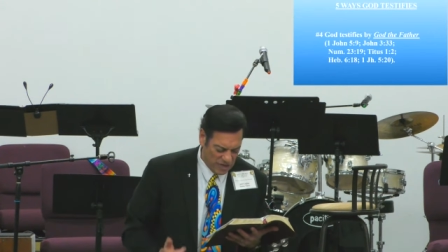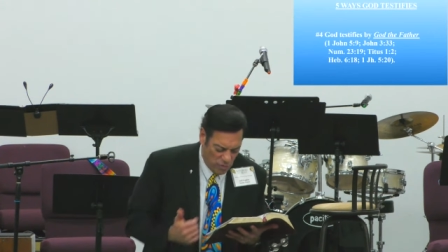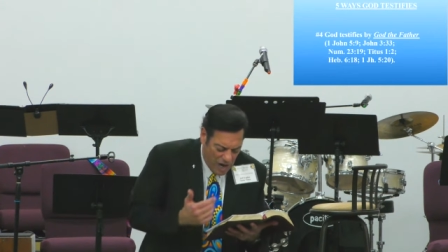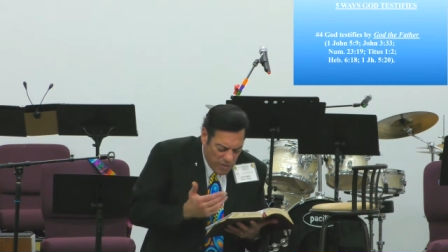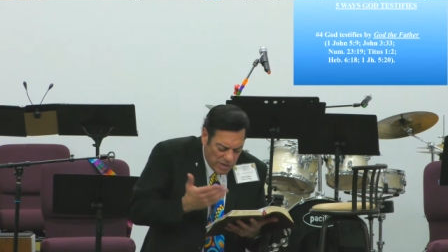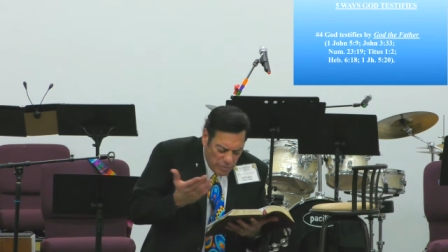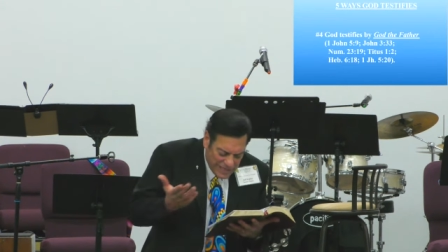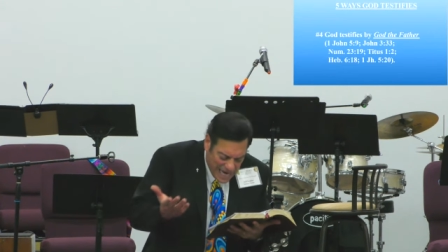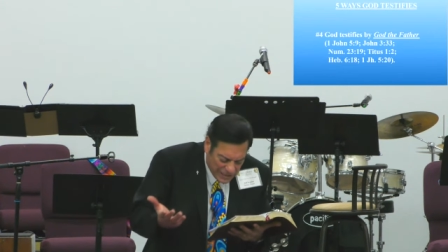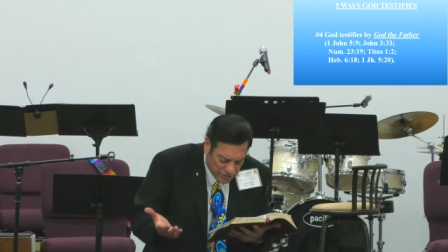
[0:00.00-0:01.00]
why would we
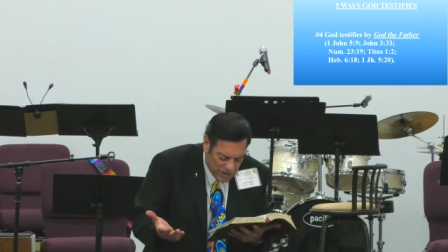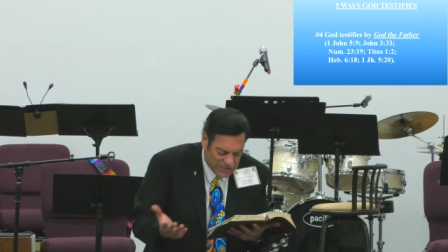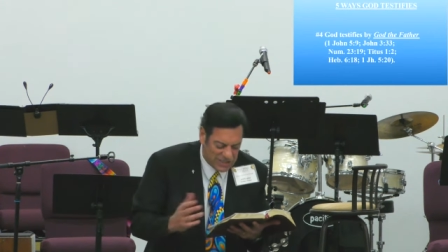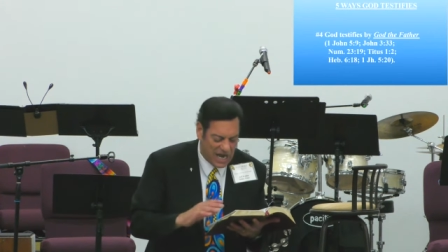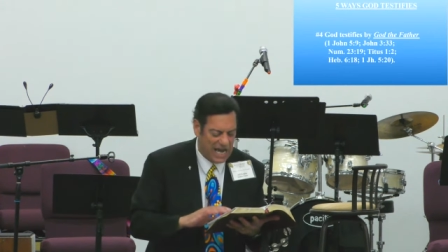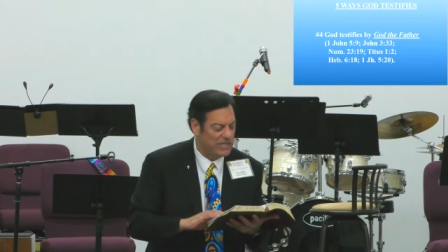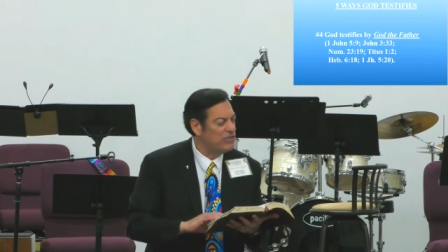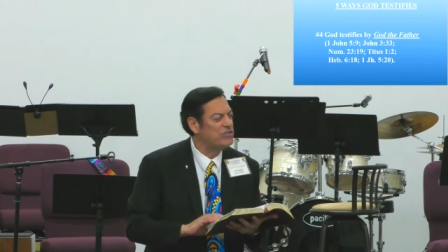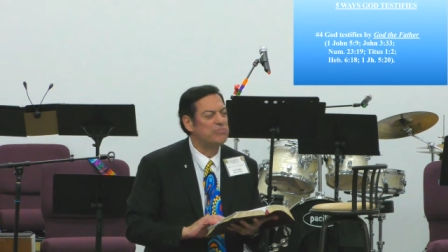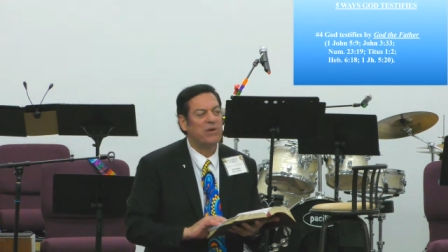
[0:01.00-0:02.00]
not trust God,
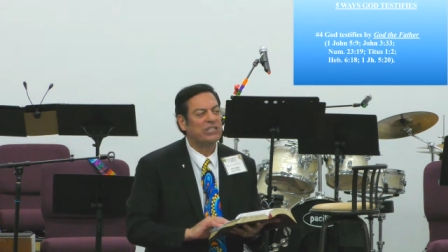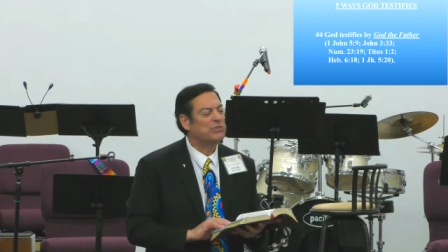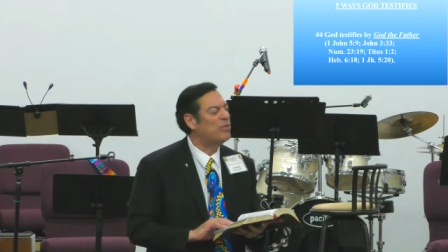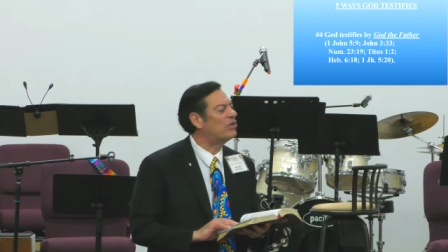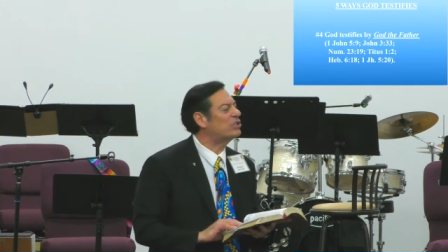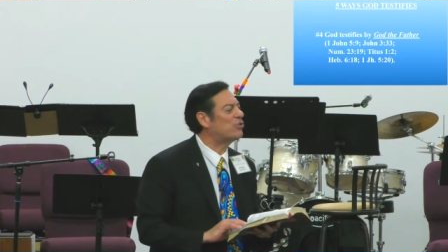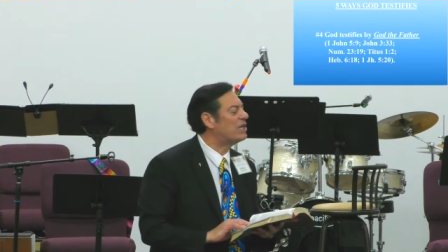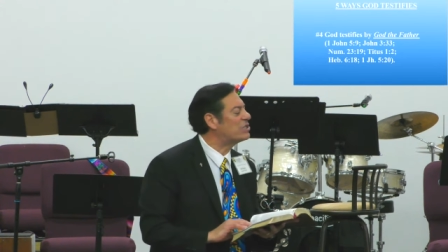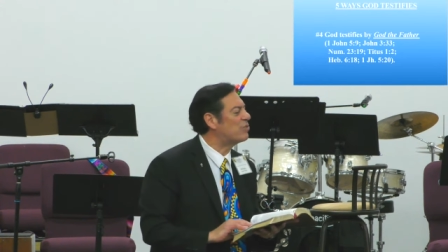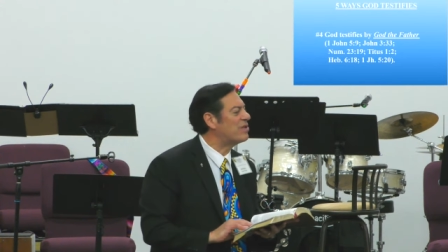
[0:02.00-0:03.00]
who's much more
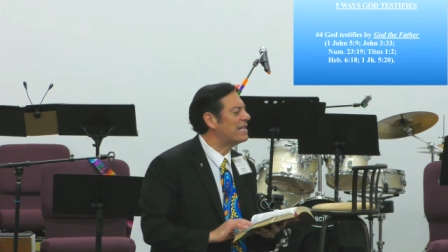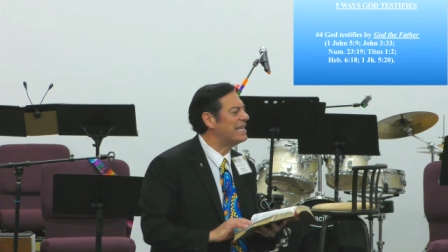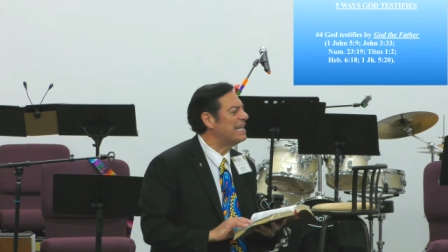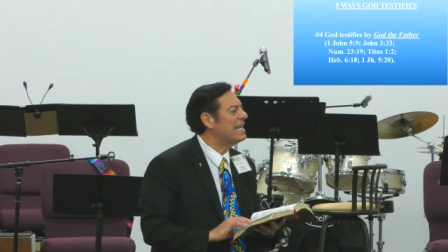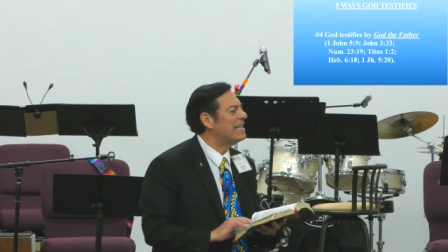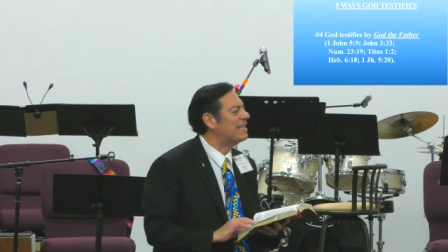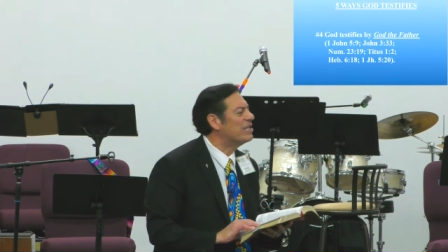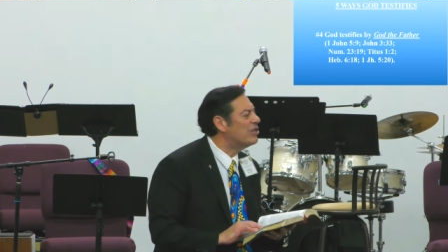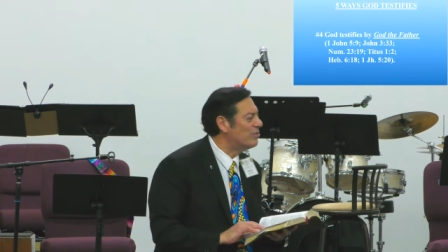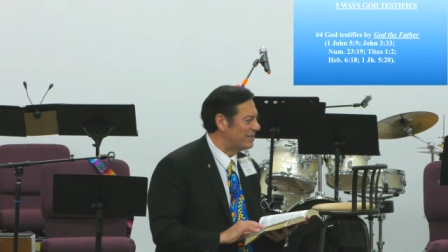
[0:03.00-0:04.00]
trustworthy than
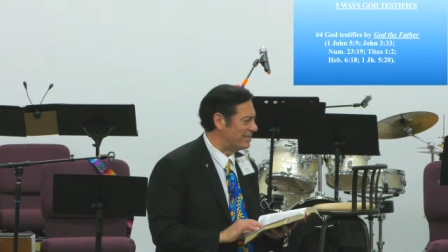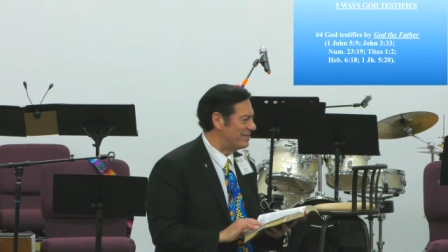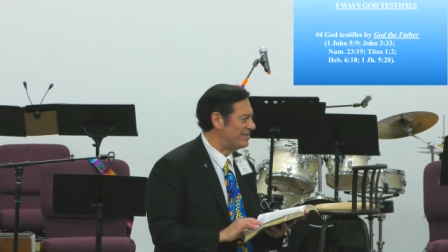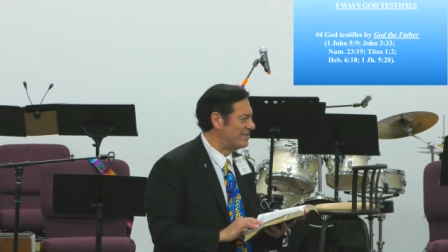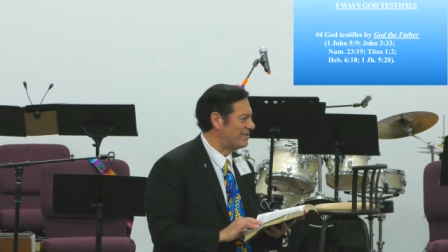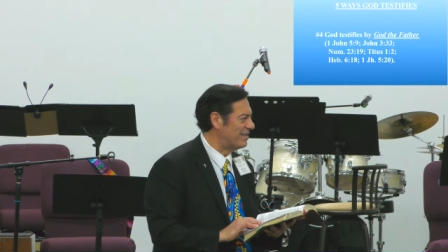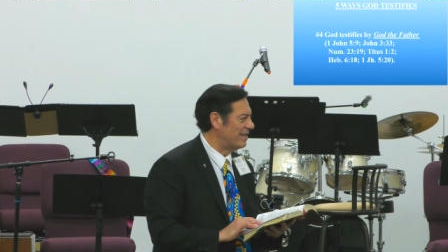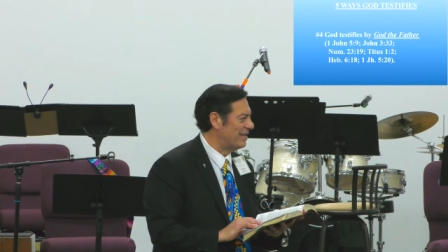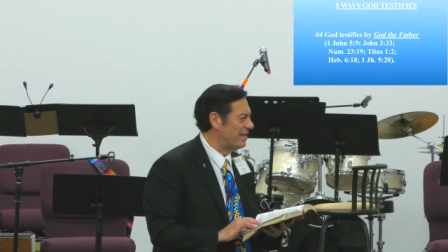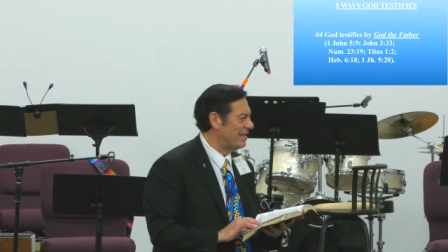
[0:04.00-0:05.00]
humans?
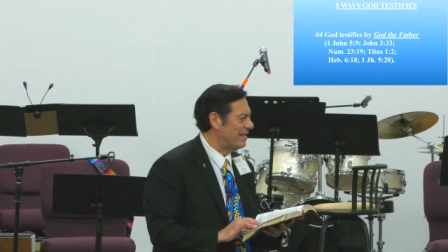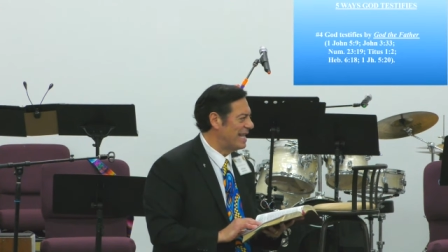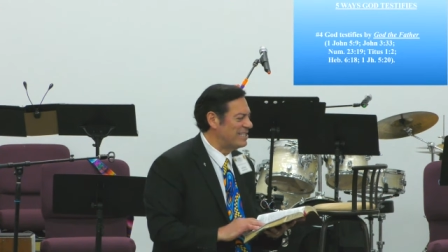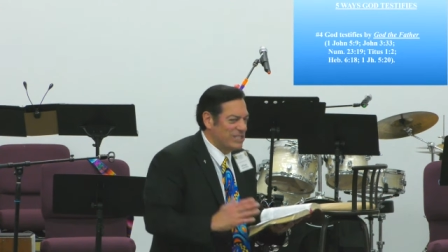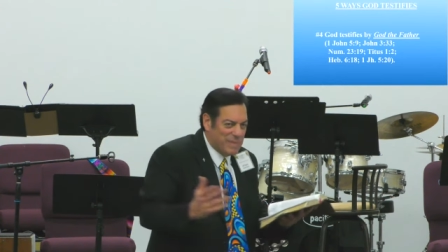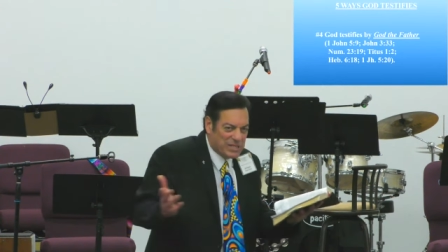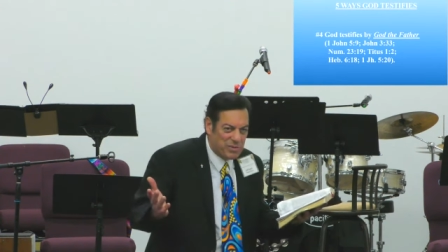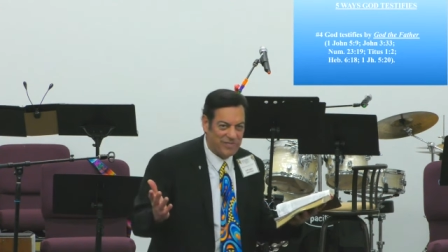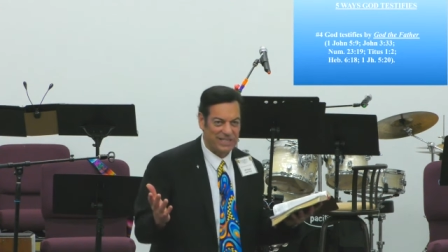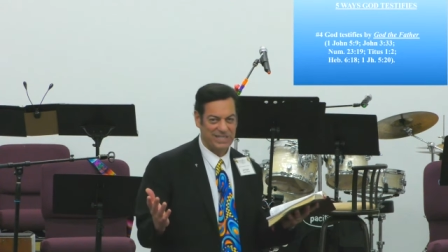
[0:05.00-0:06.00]
That just makes
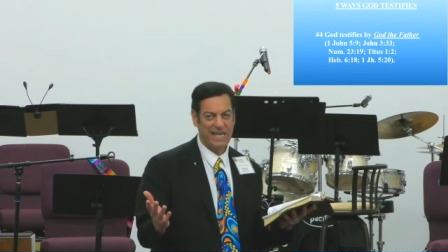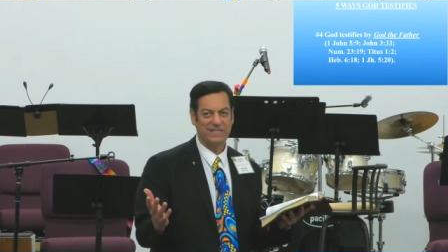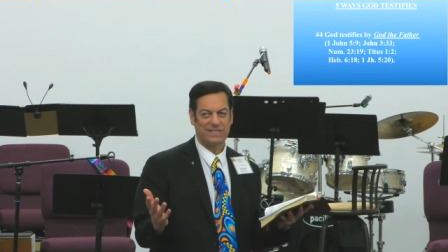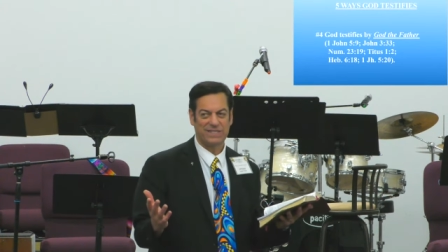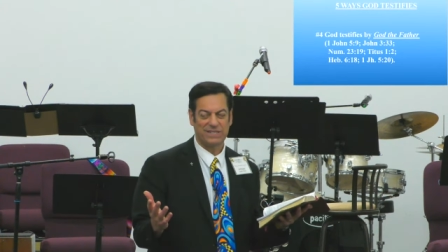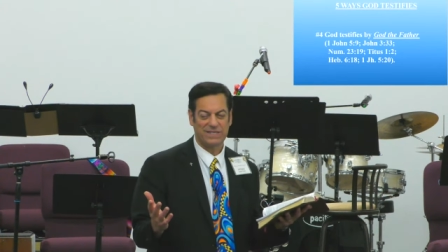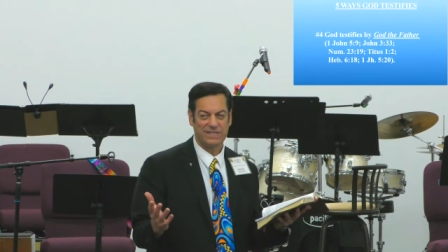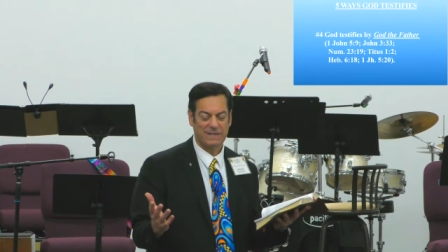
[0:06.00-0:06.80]
perfect sense.